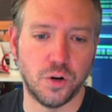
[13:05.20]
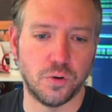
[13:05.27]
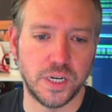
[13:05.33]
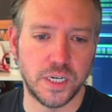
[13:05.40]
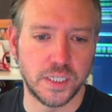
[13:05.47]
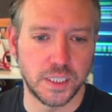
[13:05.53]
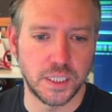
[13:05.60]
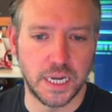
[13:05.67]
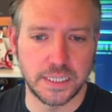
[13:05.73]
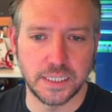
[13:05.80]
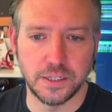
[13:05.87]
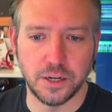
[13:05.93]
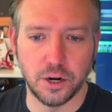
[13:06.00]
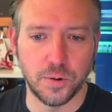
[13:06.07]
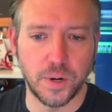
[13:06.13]
need to select
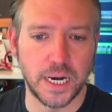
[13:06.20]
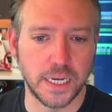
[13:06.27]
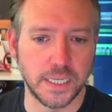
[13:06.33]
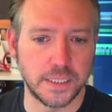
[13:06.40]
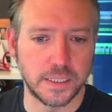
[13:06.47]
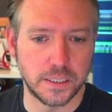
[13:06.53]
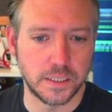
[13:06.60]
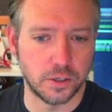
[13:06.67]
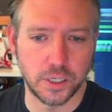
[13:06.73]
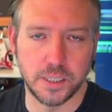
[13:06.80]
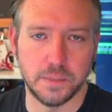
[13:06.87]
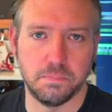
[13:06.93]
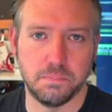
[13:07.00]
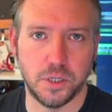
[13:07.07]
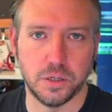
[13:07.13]
an OS. It's
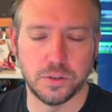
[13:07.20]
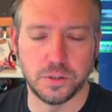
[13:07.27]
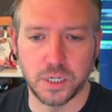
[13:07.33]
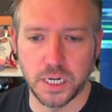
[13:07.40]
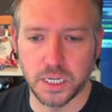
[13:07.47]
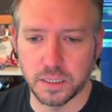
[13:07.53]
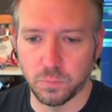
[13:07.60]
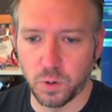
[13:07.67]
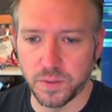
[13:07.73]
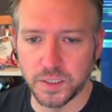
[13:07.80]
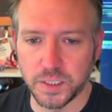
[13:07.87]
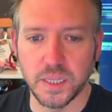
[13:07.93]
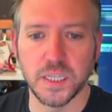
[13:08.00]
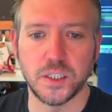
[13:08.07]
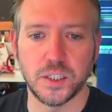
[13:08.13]
already, you know, it's already got the one that's
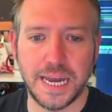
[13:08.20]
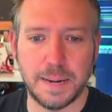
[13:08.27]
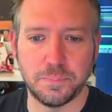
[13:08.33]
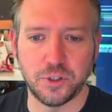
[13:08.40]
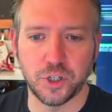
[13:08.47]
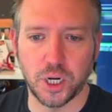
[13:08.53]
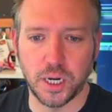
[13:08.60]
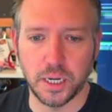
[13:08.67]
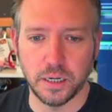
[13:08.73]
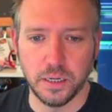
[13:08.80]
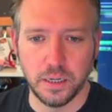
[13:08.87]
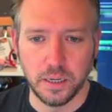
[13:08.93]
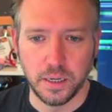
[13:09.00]
in the snapshot.